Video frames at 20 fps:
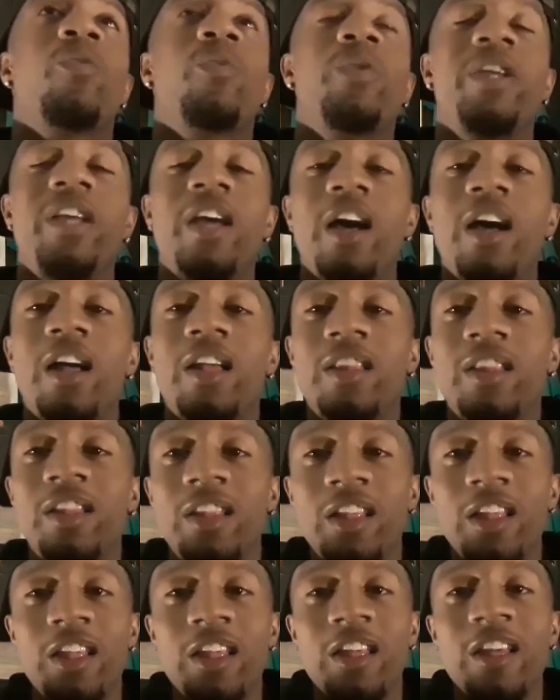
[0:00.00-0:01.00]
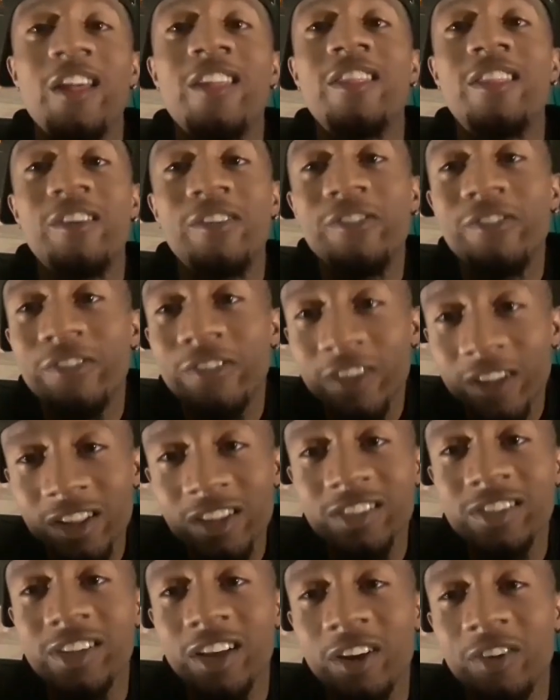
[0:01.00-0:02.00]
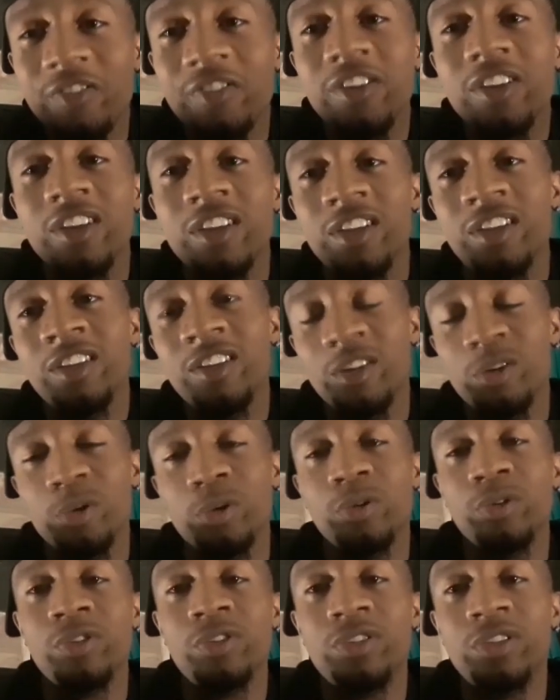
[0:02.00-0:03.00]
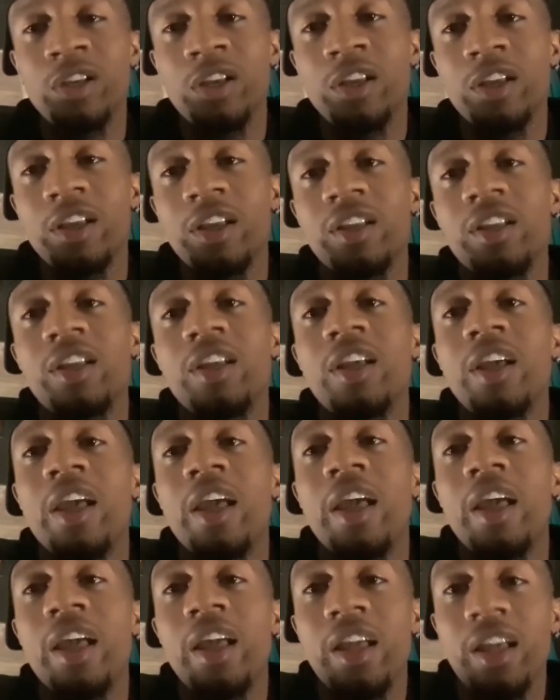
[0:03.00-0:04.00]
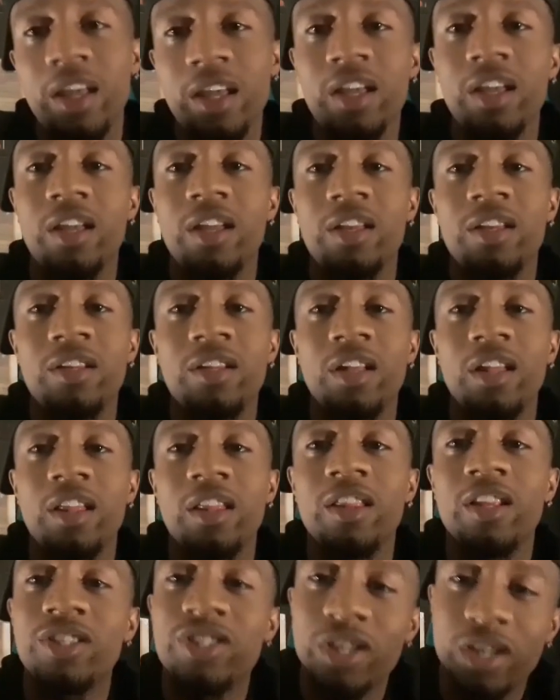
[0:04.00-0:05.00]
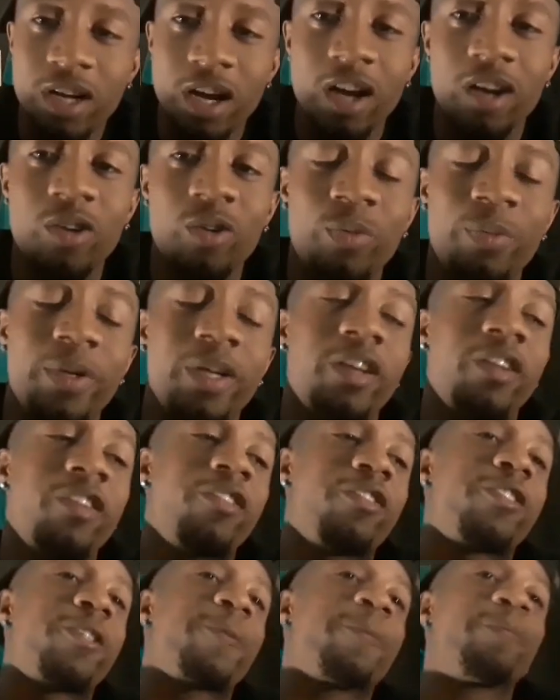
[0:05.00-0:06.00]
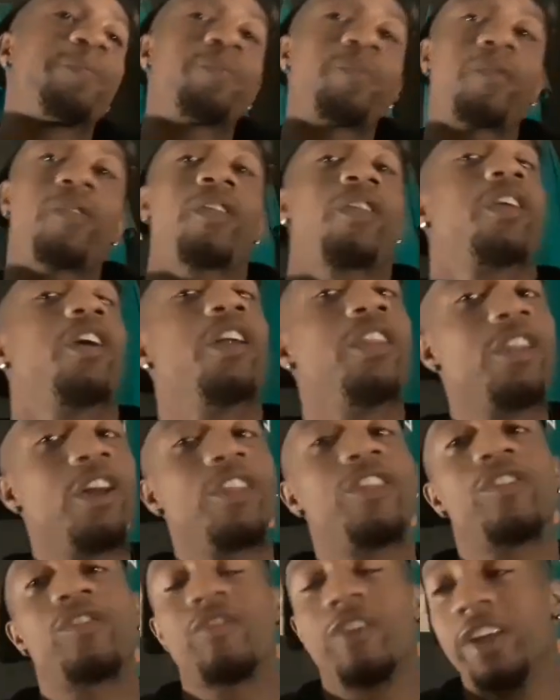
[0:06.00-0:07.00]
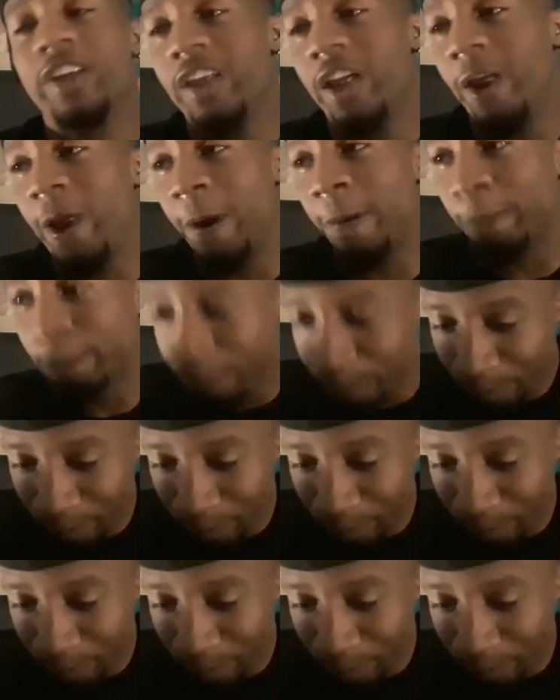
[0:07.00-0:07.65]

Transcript: We got the Philadelphia Eagles and the Chicago Bears. Another great game.